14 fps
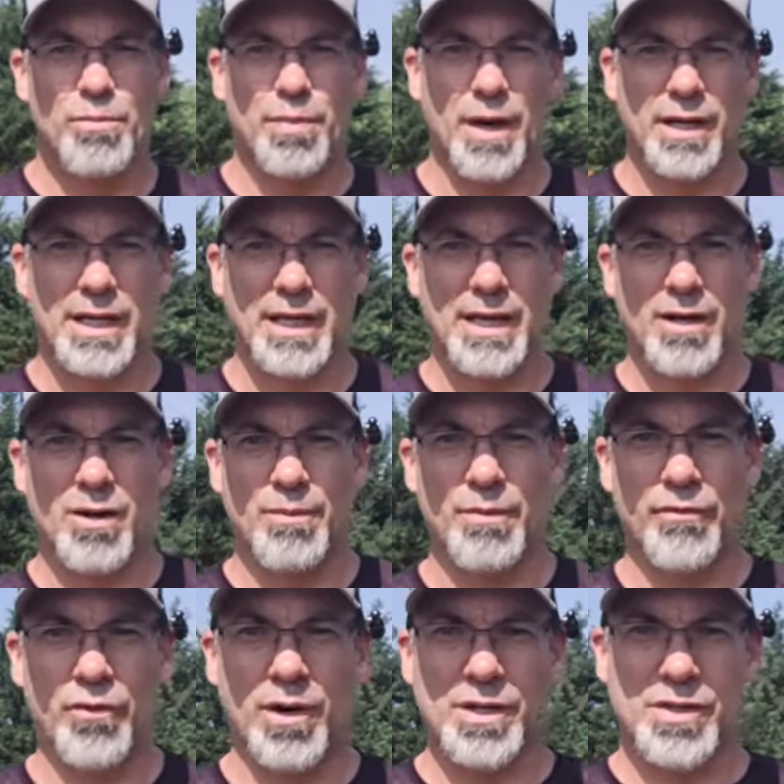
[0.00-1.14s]
Bunky here, and
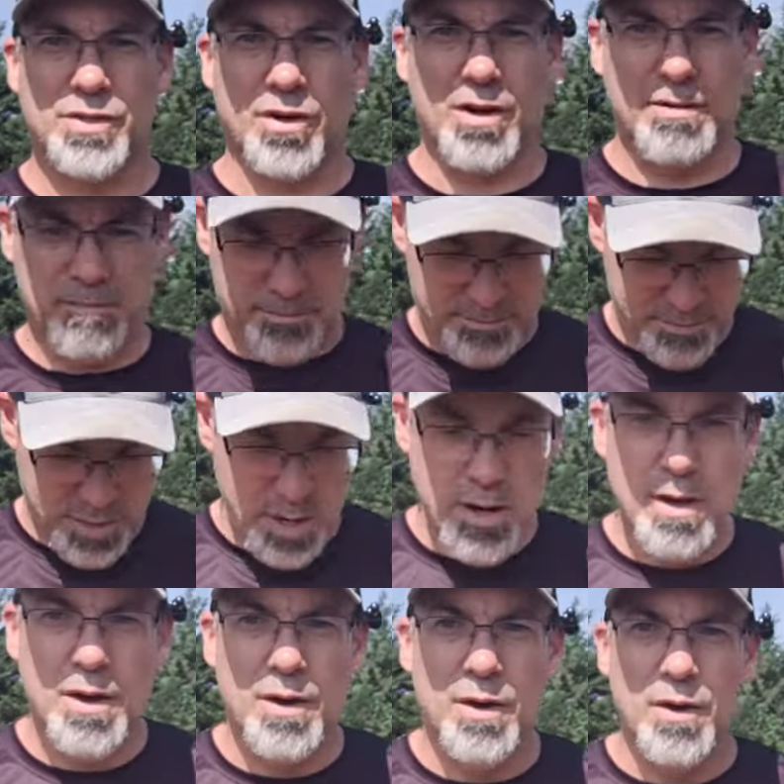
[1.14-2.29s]
before I start,
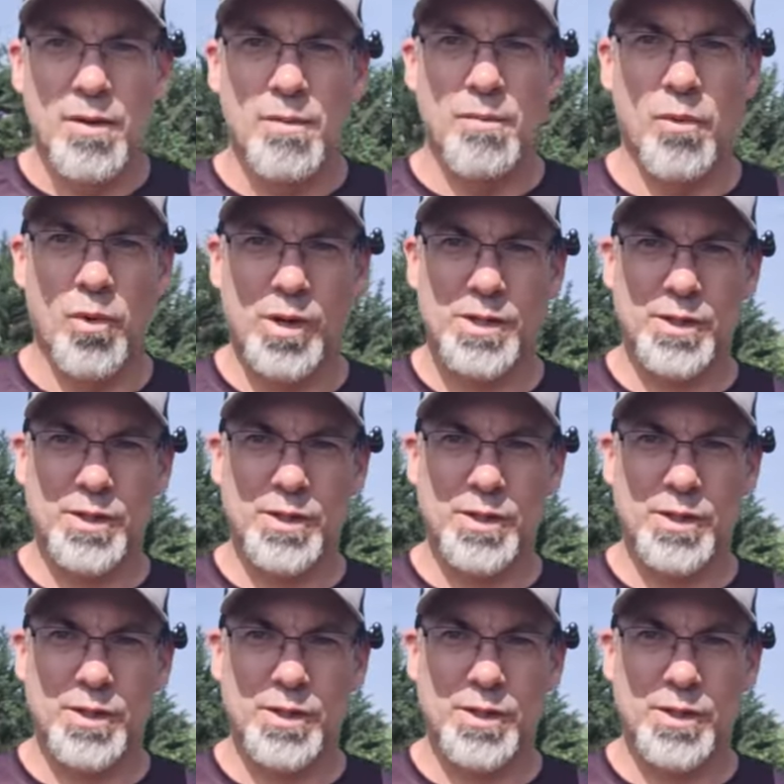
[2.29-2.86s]
more